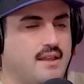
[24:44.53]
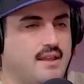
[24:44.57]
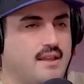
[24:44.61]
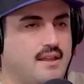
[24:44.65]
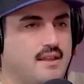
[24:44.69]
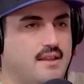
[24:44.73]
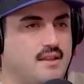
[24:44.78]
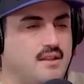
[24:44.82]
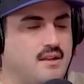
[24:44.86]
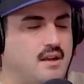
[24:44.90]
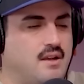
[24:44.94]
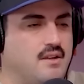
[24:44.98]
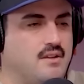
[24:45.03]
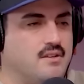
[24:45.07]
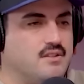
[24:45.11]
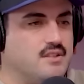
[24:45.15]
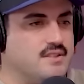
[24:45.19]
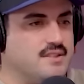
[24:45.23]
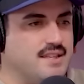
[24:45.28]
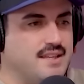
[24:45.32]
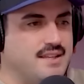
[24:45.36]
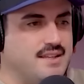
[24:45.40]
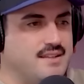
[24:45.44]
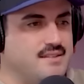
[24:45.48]
you know you're
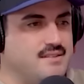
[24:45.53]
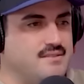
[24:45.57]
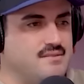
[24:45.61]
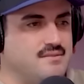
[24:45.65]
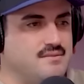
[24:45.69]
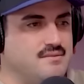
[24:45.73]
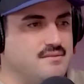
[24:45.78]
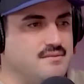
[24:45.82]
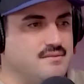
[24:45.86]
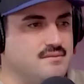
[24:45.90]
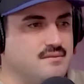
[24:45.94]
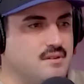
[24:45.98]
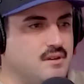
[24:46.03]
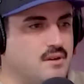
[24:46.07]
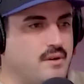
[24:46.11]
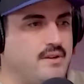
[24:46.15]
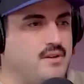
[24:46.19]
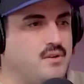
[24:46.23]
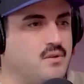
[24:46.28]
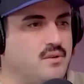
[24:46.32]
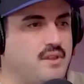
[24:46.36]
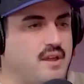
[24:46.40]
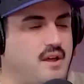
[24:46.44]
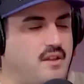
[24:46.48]
just like what do i
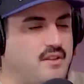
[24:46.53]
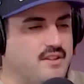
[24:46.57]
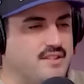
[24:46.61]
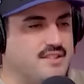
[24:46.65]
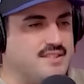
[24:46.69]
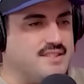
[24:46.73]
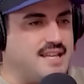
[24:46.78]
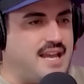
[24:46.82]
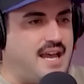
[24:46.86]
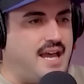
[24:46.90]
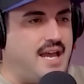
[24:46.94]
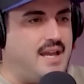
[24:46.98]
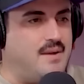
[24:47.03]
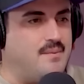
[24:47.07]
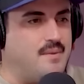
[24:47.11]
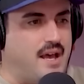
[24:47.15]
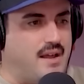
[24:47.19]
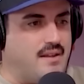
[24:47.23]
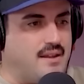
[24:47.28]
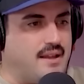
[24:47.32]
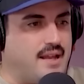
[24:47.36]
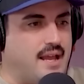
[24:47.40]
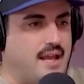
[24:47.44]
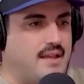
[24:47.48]
do with all this time now
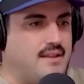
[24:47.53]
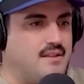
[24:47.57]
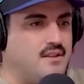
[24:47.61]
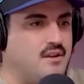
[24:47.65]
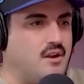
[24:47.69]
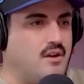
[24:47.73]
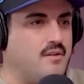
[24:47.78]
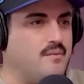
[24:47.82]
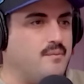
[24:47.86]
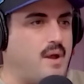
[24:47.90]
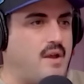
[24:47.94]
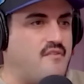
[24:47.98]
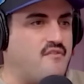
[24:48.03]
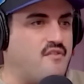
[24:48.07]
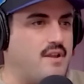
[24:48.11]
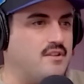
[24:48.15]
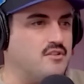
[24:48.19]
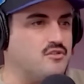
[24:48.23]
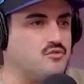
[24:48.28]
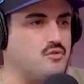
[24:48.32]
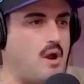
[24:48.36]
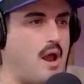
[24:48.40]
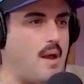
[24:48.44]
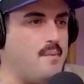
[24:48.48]
like i you know my
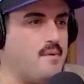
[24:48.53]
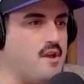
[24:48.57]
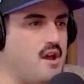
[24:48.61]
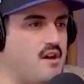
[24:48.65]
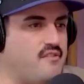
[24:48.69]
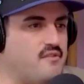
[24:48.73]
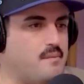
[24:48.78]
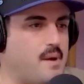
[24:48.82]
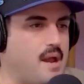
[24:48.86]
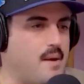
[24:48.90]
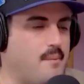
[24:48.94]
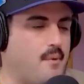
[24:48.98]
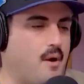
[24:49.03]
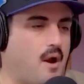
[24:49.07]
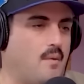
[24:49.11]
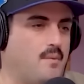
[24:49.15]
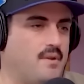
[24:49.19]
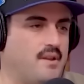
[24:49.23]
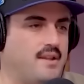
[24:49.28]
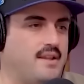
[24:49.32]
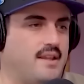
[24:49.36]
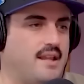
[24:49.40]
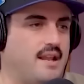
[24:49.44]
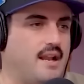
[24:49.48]
friends dropped me off at my
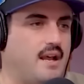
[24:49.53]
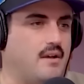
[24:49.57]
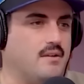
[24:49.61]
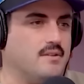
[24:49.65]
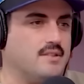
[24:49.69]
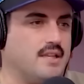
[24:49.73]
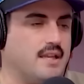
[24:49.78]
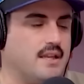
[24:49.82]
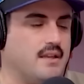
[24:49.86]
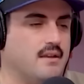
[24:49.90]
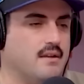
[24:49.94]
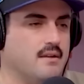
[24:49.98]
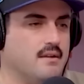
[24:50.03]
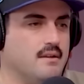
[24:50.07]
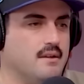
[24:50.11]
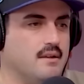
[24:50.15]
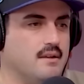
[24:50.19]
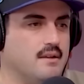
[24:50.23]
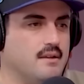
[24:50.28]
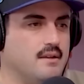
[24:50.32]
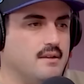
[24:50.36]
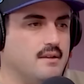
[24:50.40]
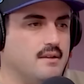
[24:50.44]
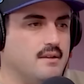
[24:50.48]
apartment and then i was like
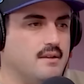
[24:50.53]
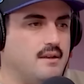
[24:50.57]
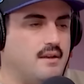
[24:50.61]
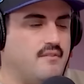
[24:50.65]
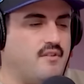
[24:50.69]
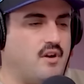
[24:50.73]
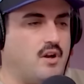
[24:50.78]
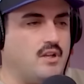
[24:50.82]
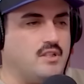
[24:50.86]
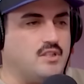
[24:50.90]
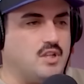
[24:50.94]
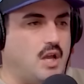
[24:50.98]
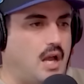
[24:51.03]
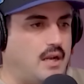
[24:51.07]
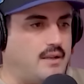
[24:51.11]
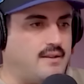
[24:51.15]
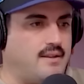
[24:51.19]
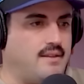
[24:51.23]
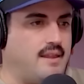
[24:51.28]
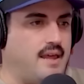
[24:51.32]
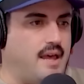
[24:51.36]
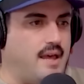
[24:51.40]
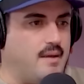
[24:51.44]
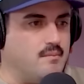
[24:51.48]
i've already talked to
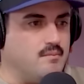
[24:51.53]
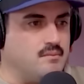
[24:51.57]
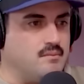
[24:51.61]
them